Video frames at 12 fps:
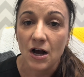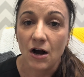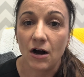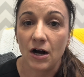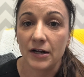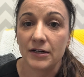
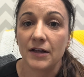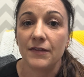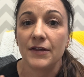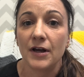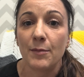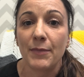on
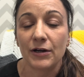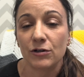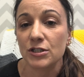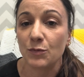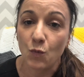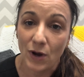the
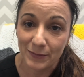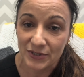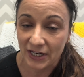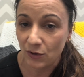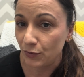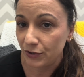microchip
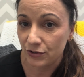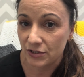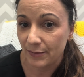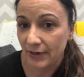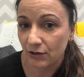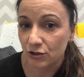website. We use the
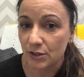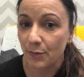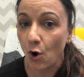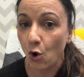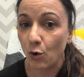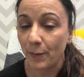microchip
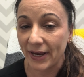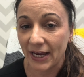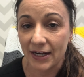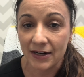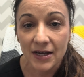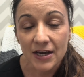Home
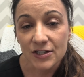Again.